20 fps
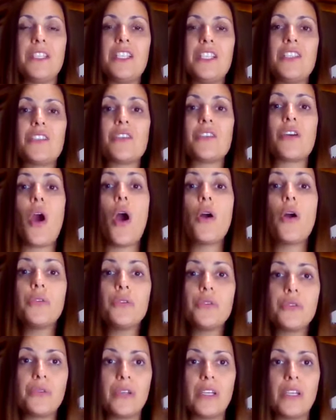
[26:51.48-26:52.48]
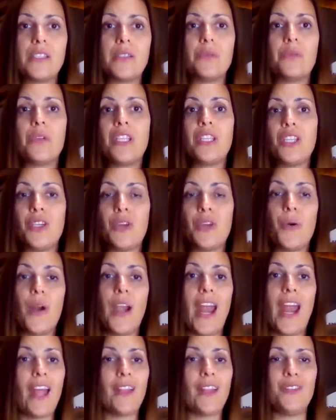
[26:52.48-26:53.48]
which is congruent with
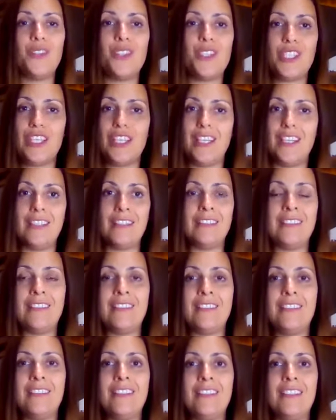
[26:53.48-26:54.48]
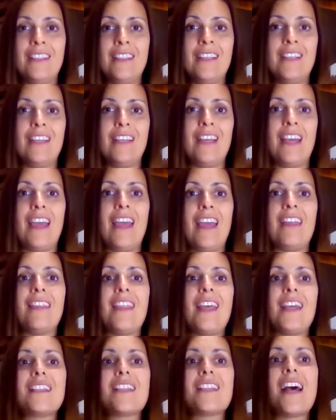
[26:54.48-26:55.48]
your energy.
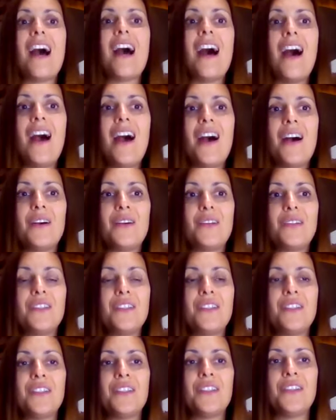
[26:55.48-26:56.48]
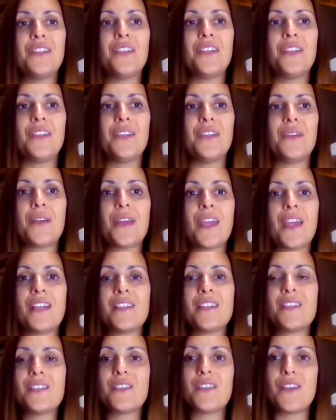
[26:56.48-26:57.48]
And that's how you
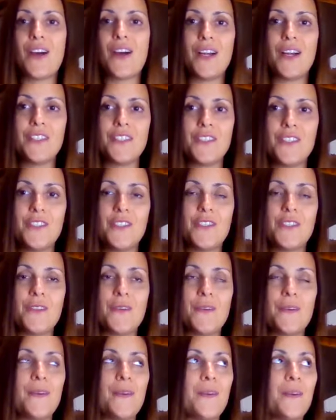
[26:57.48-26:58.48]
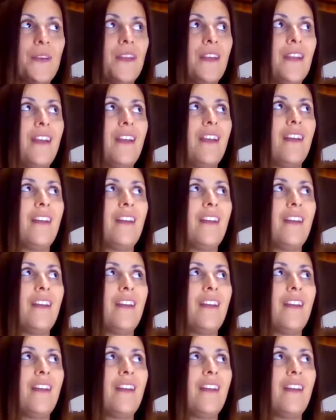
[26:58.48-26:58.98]
can start to